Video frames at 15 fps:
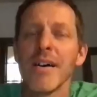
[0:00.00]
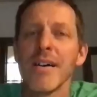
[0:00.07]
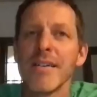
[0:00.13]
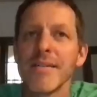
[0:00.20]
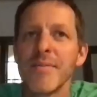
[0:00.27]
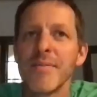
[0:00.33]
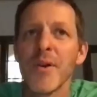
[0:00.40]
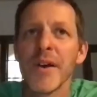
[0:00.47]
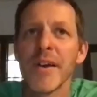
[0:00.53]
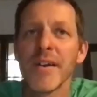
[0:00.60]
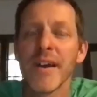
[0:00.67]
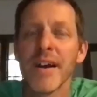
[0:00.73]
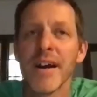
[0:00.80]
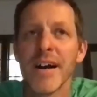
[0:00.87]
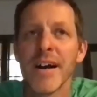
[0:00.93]
Boy.
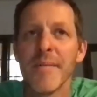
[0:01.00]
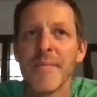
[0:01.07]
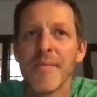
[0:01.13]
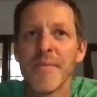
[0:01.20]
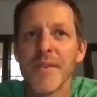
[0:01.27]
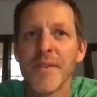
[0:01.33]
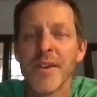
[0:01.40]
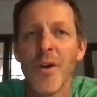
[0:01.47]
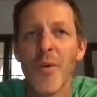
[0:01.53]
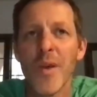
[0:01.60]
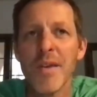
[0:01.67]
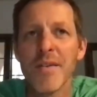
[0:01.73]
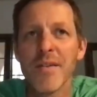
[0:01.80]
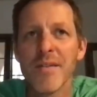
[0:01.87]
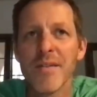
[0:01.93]

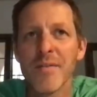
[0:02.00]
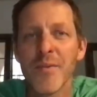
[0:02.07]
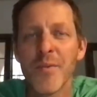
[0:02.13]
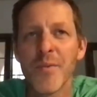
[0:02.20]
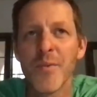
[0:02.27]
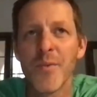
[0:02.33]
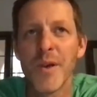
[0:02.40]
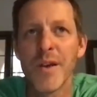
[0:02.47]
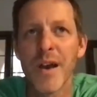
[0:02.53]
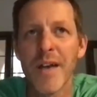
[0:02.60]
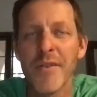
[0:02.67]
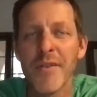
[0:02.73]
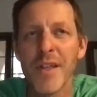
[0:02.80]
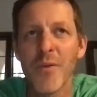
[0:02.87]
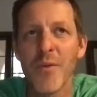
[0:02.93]
I
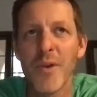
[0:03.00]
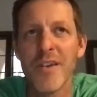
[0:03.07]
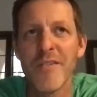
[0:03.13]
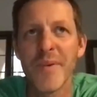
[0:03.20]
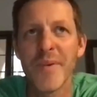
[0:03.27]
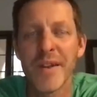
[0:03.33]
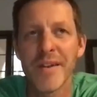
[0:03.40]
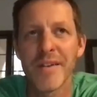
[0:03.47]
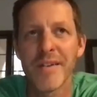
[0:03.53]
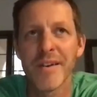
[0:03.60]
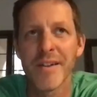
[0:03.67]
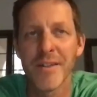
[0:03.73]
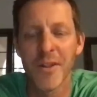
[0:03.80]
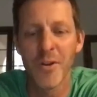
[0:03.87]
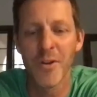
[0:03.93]
feel like we've been
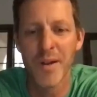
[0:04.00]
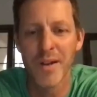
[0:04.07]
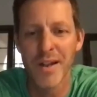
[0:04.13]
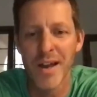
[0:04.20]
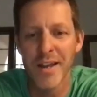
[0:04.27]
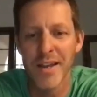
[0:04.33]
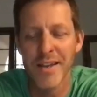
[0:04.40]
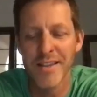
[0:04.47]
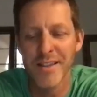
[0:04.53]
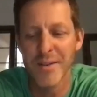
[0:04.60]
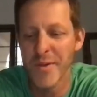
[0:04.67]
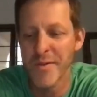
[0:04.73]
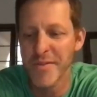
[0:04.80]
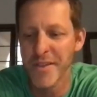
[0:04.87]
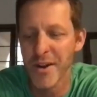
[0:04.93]
a little bit lucky in that
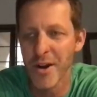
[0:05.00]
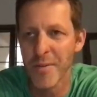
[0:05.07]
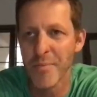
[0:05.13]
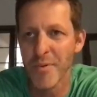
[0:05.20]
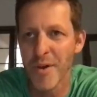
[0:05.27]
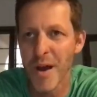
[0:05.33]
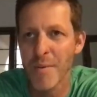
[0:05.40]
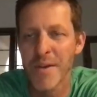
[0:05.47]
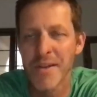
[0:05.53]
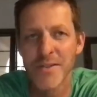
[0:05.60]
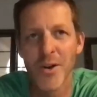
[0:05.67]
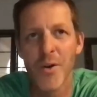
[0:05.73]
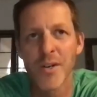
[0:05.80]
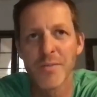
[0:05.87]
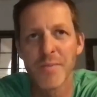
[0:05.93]
we've said our problem has
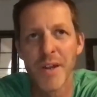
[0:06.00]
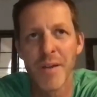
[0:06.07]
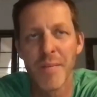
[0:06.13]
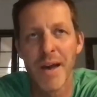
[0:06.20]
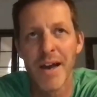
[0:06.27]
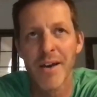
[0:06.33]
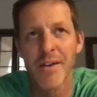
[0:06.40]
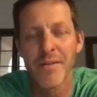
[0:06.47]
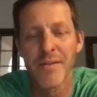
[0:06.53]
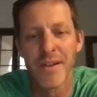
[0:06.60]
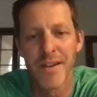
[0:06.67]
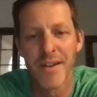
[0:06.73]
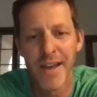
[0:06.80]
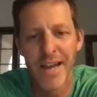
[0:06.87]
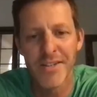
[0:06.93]
always been about
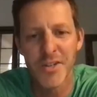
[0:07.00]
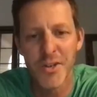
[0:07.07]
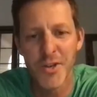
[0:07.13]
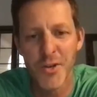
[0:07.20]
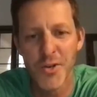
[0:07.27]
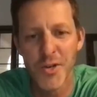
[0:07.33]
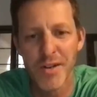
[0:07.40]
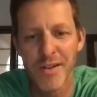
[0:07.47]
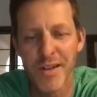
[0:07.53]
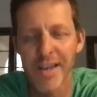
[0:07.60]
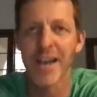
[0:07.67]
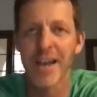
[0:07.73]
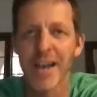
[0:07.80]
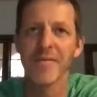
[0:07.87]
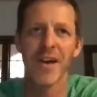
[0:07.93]
execution. Like
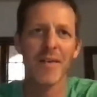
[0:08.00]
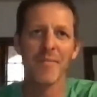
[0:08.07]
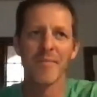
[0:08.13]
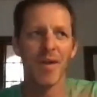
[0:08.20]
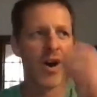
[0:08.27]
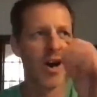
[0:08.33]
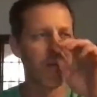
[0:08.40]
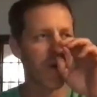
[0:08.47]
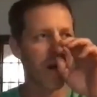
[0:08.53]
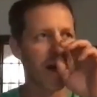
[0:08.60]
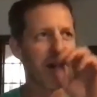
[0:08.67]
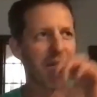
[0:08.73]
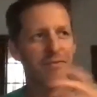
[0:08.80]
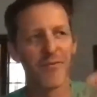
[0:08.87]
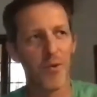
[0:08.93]
I'm on
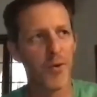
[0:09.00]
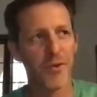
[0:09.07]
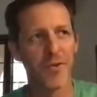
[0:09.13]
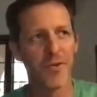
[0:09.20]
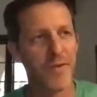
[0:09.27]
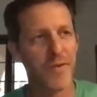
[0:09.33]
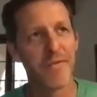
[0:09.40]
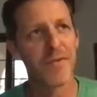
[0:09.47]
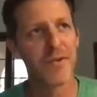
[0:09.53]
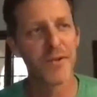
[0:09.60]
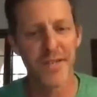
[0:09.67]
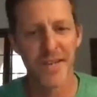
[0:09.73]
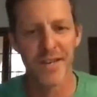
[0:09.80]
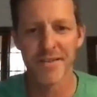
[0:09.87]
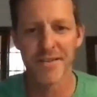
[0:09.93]
my 4th or 5th or
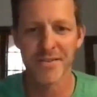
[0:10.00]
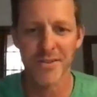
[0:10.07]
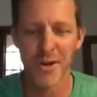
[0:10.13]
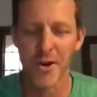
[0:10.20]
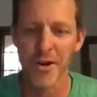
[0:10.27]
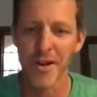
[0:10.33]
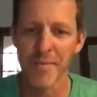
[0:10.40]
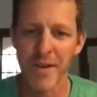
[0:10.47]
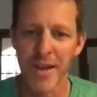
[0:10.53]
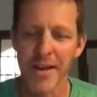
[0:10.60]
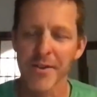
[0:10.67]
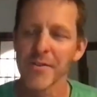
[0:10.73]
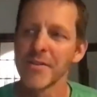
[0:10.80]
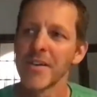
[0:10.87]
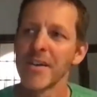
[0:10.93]
6th startup
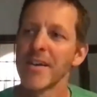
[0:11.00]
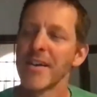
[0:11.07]
now.